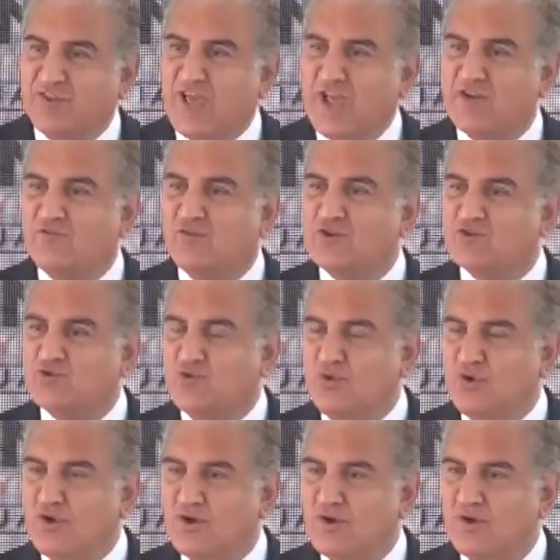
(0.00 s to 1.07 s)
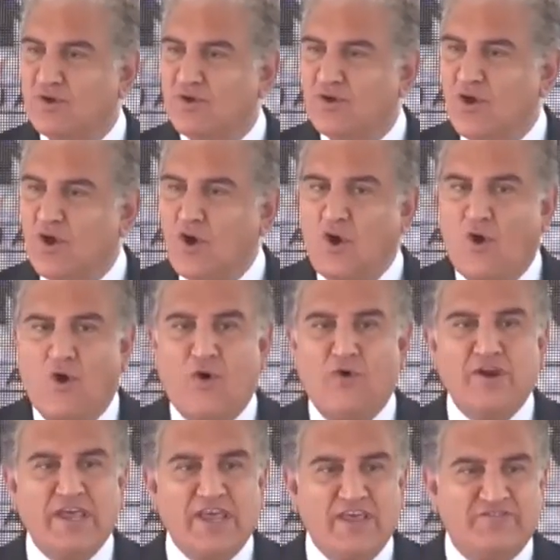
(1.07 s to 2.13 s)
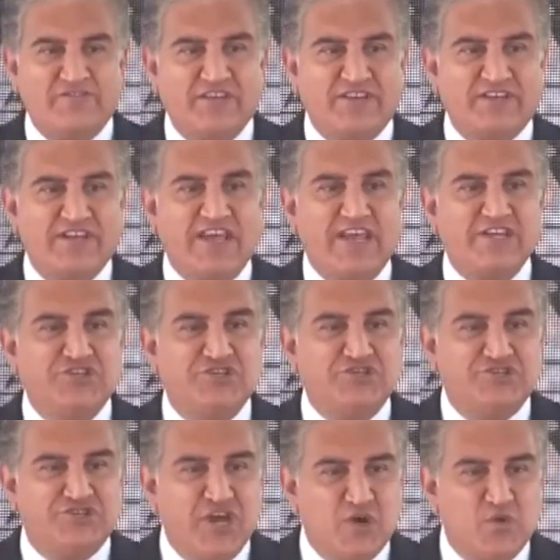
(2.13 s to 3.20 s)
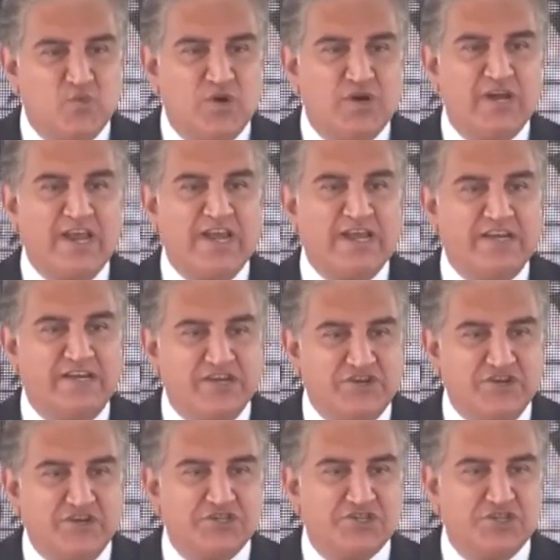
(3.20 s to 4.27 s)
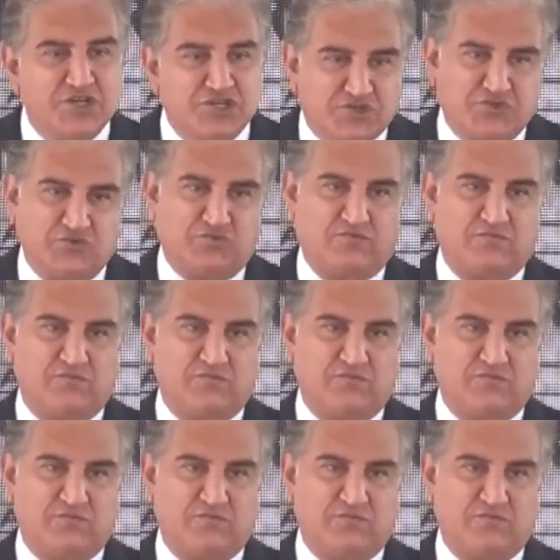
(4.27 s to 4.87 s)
the line of control, or is it a genuine indigenous issue?